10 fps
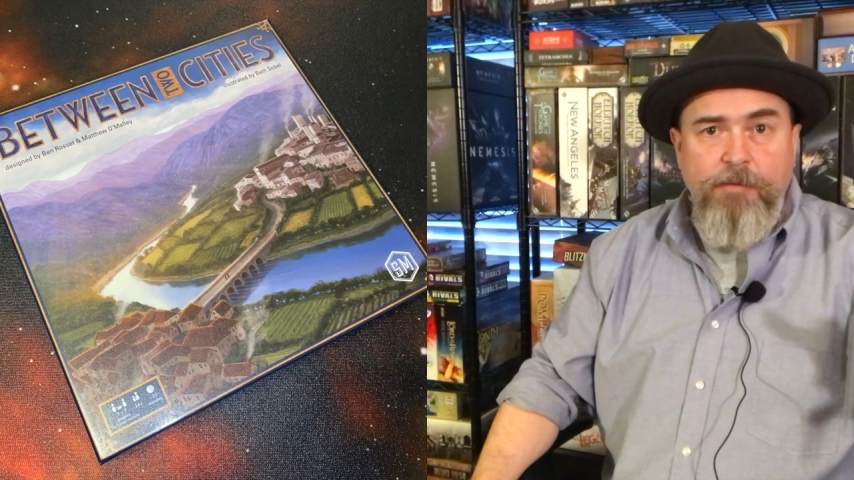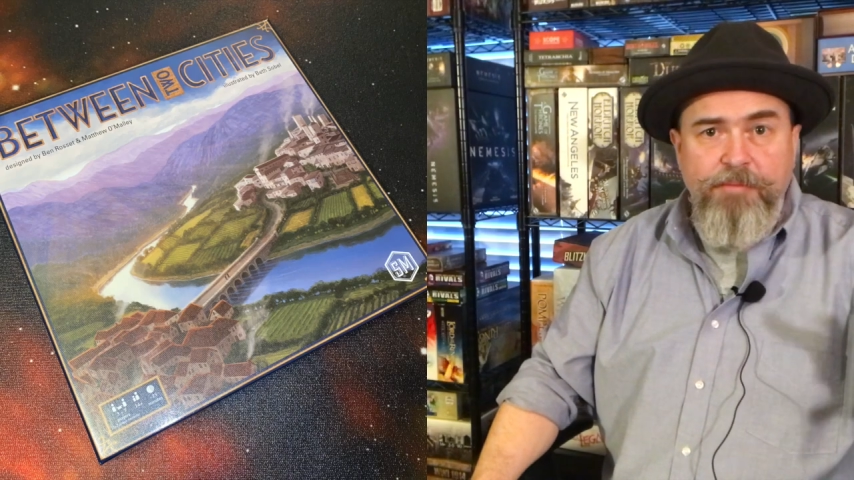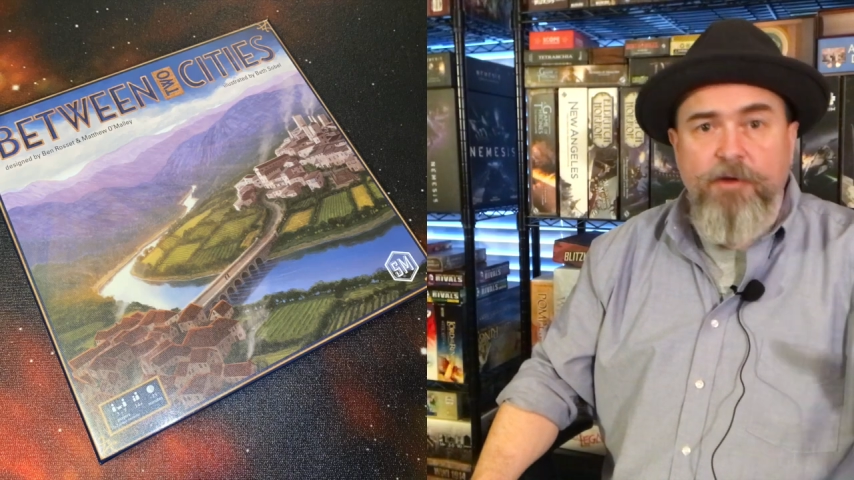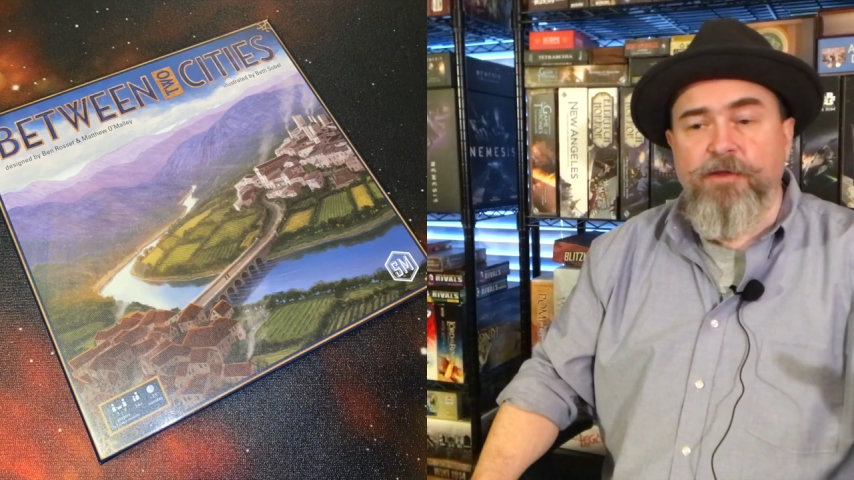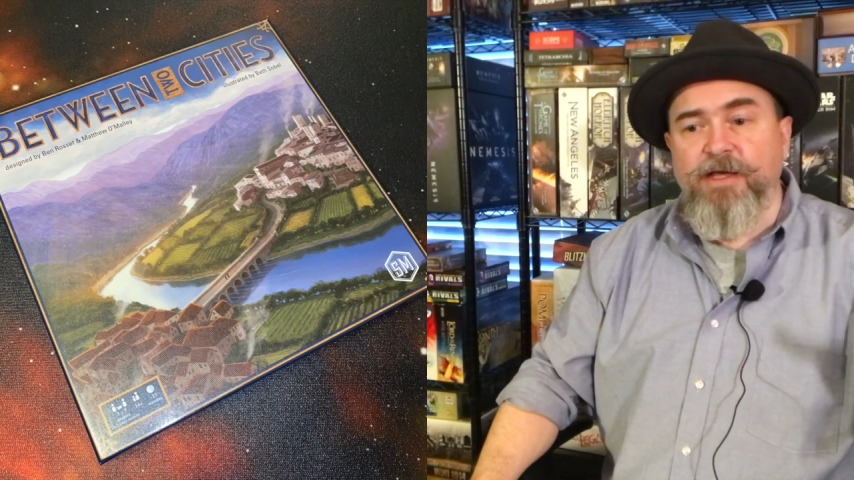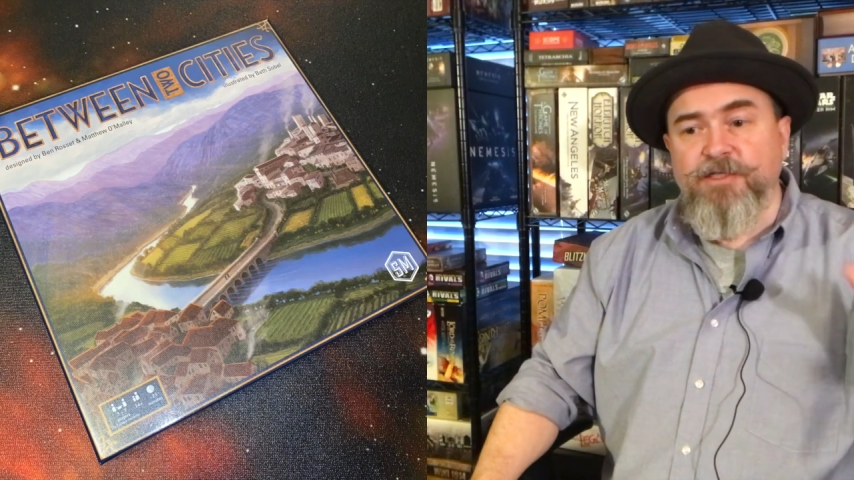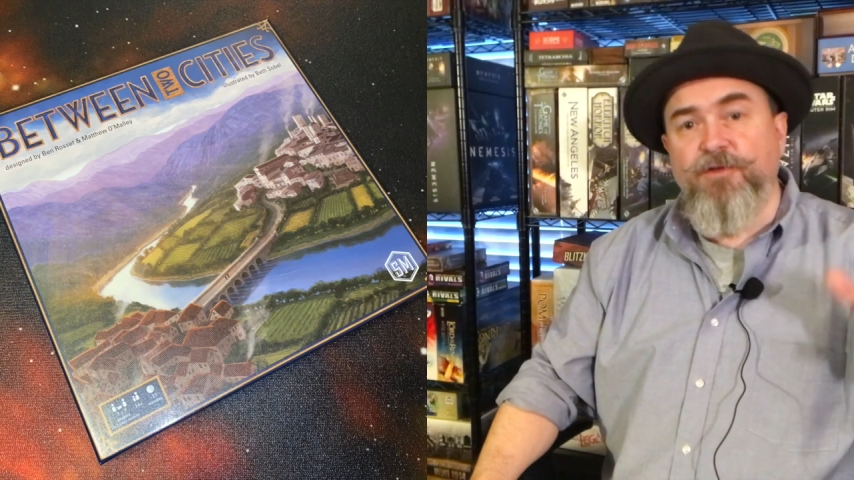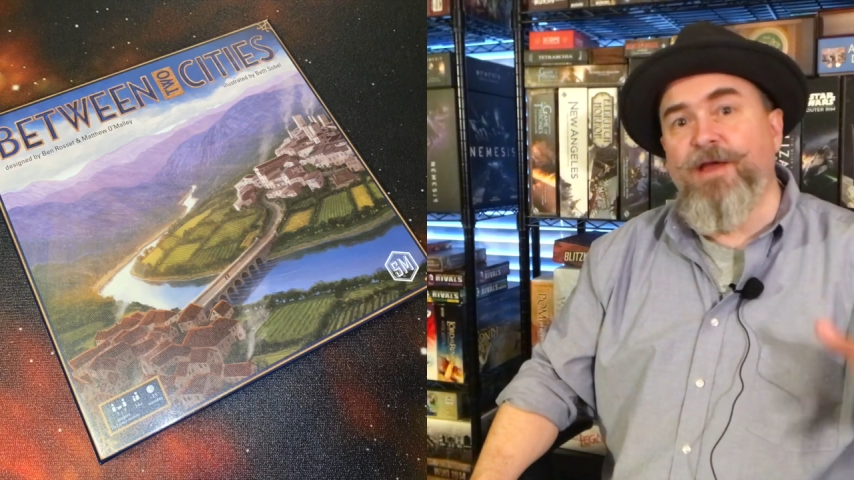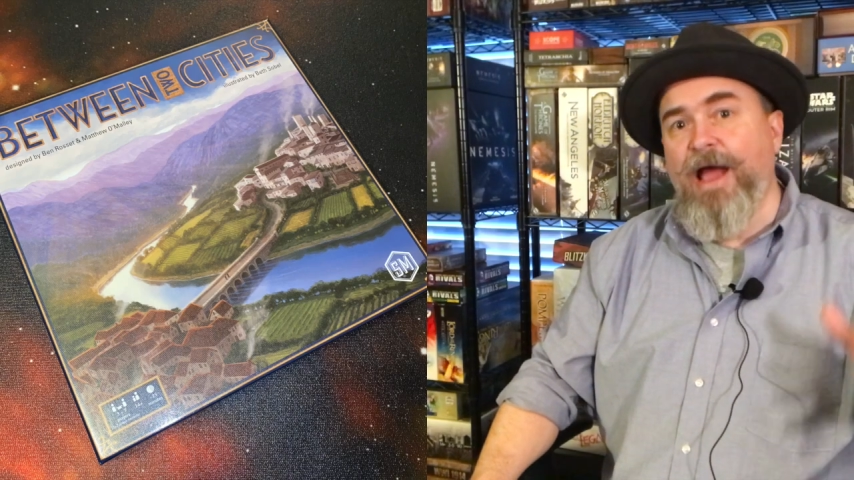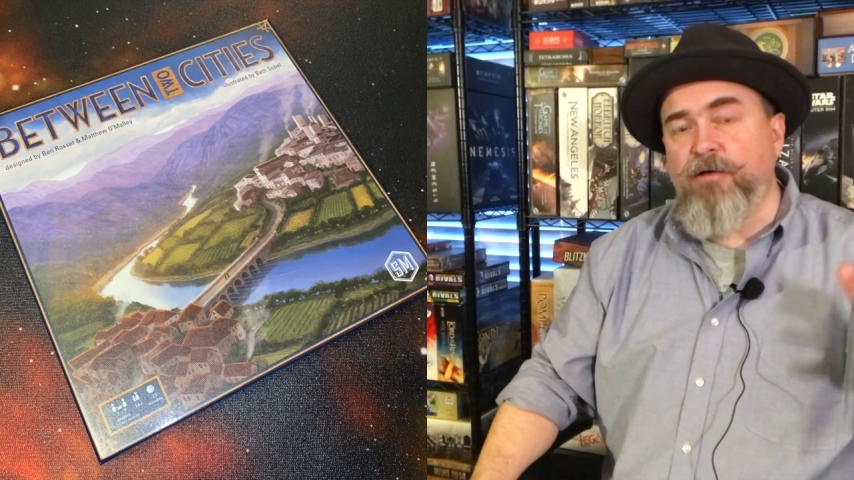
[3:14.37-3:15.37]
buildings so
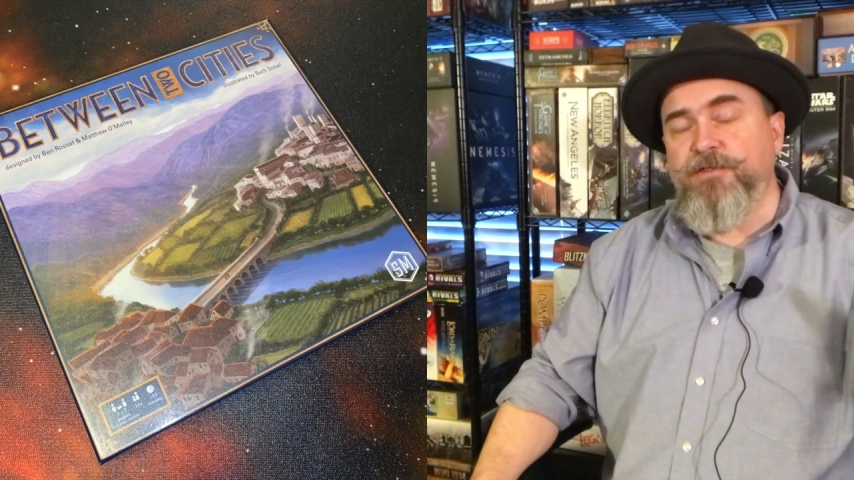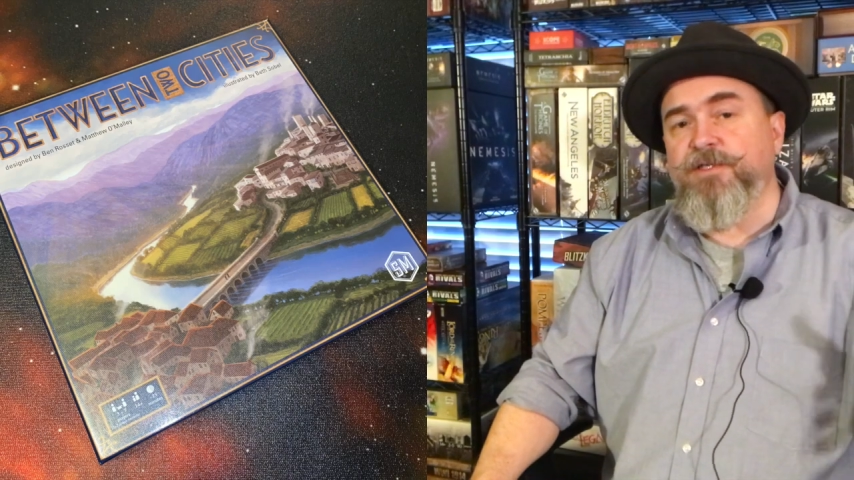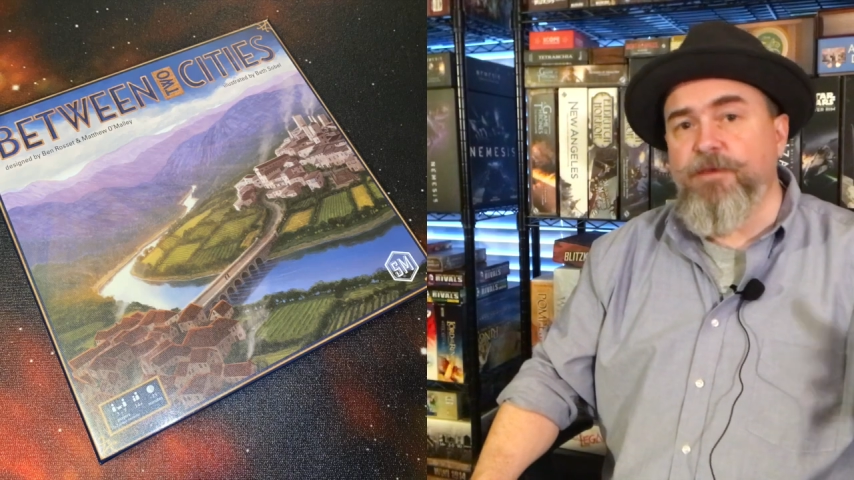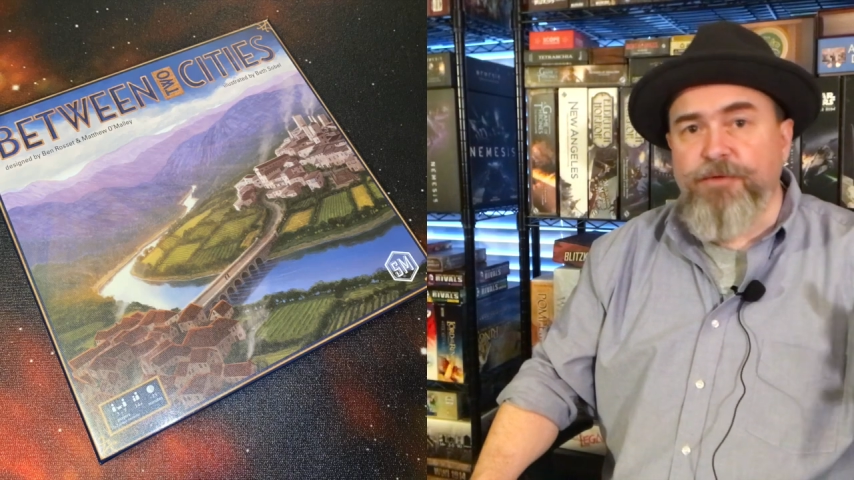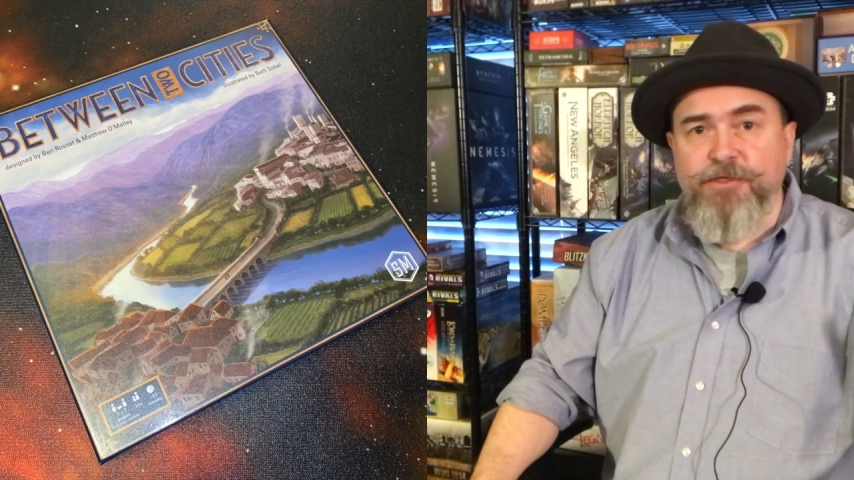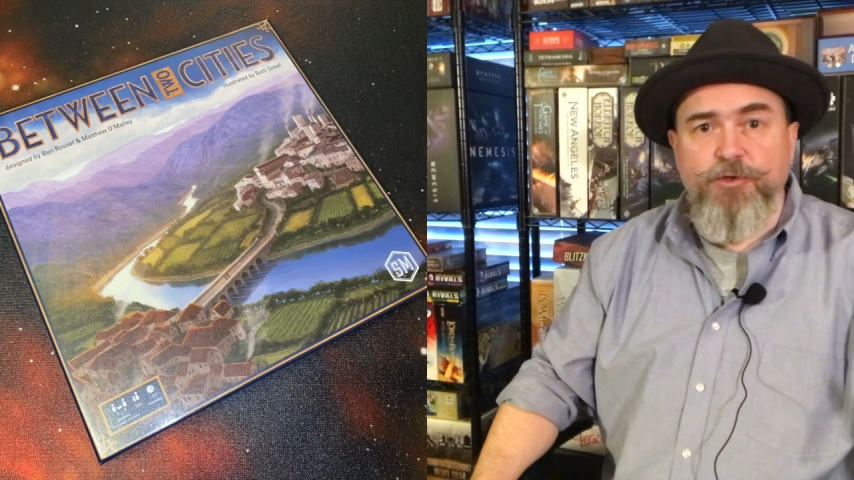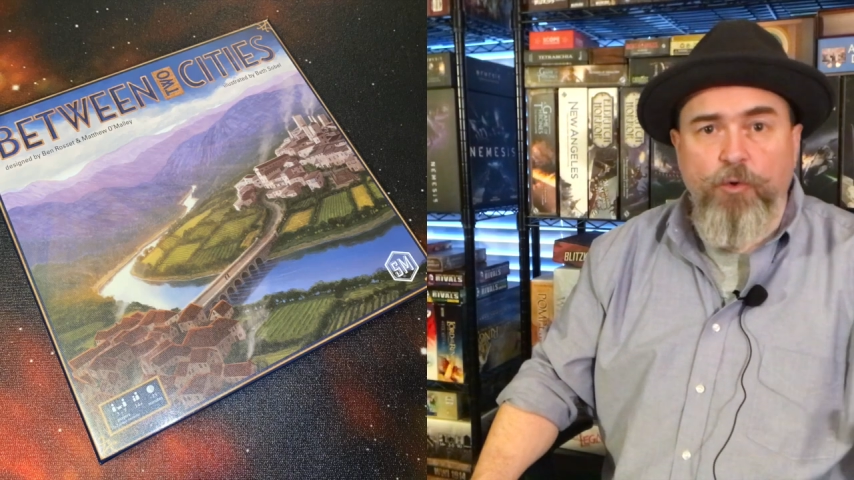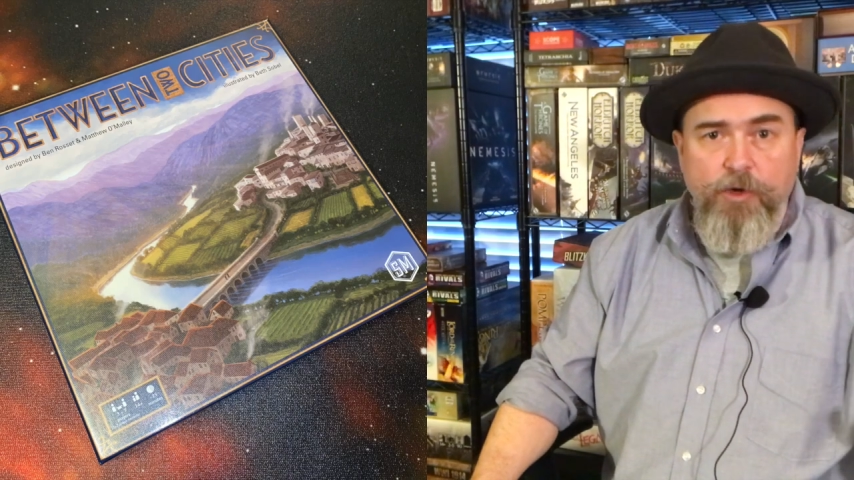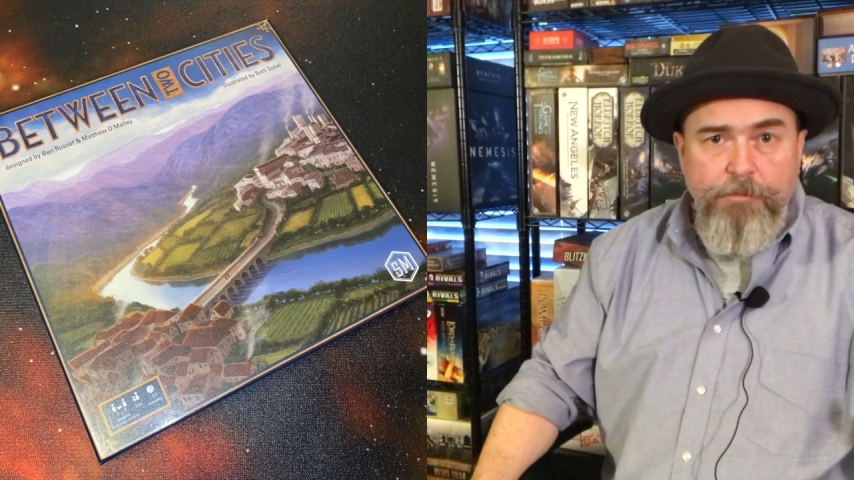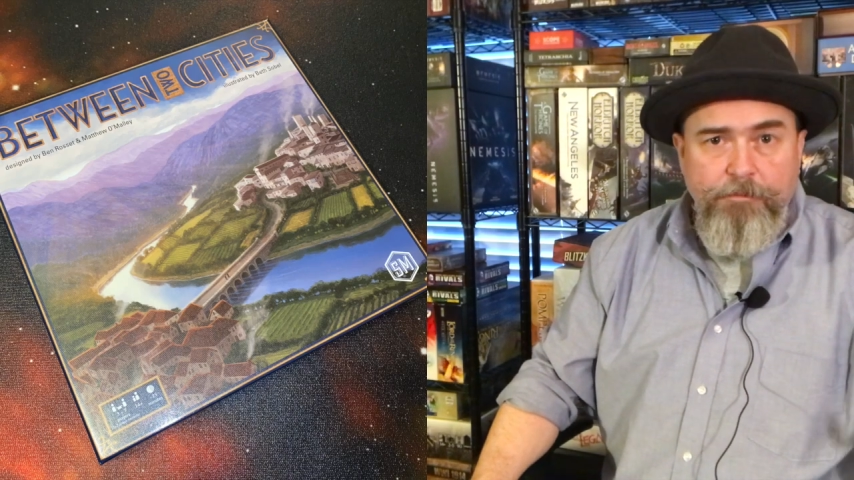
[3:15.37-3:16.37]
that houses can be
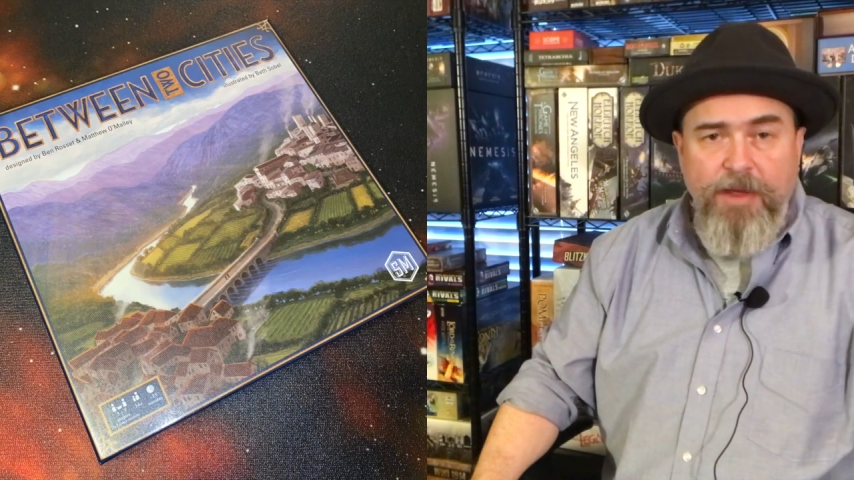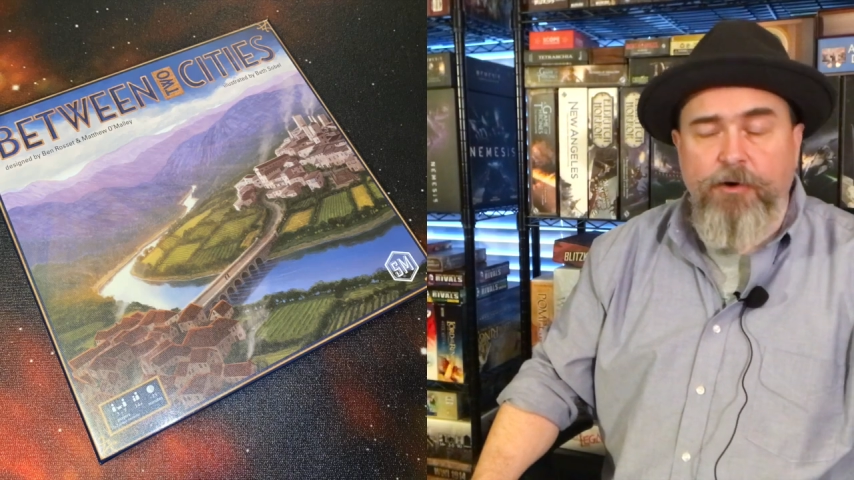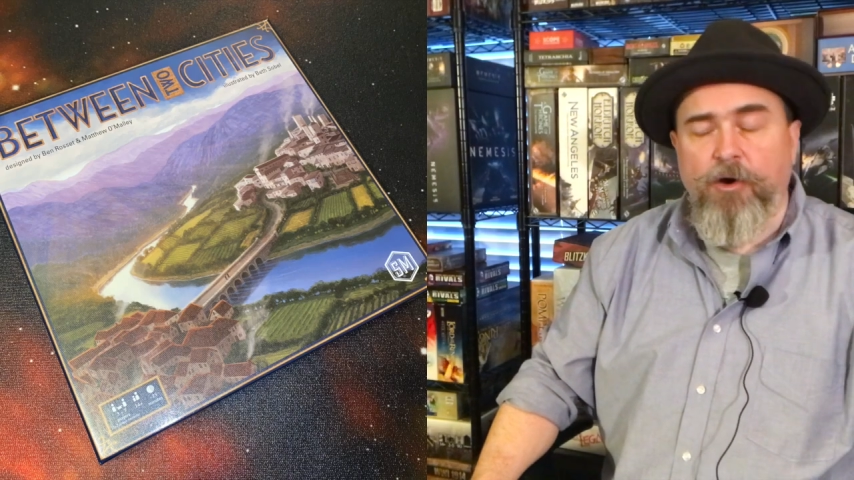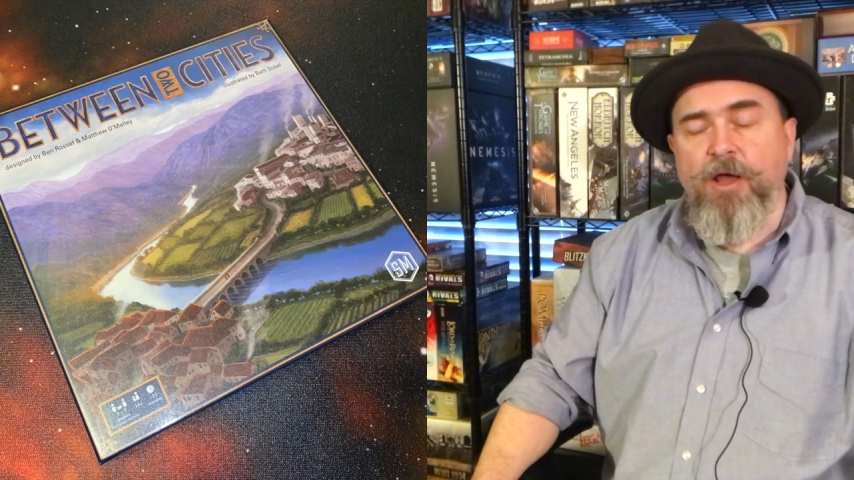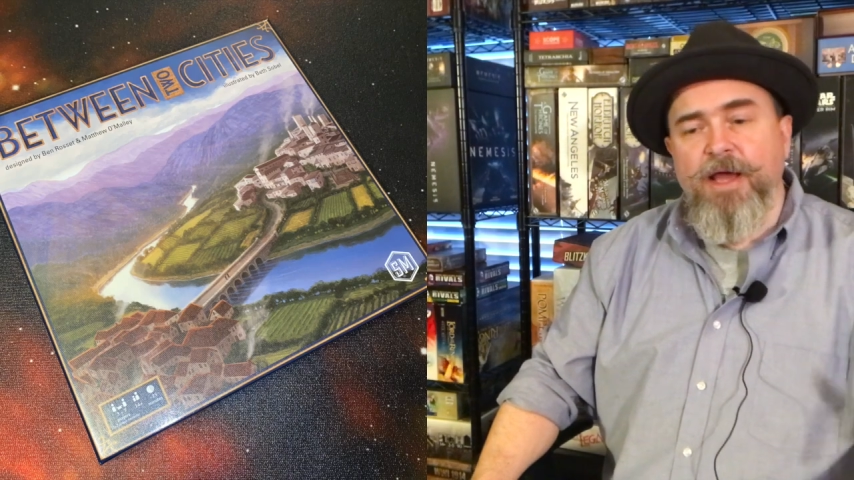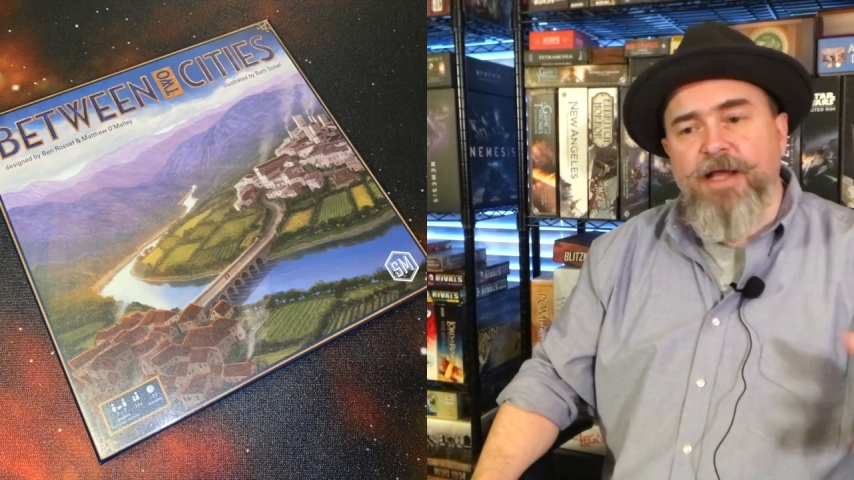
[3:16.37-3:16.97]
scored better.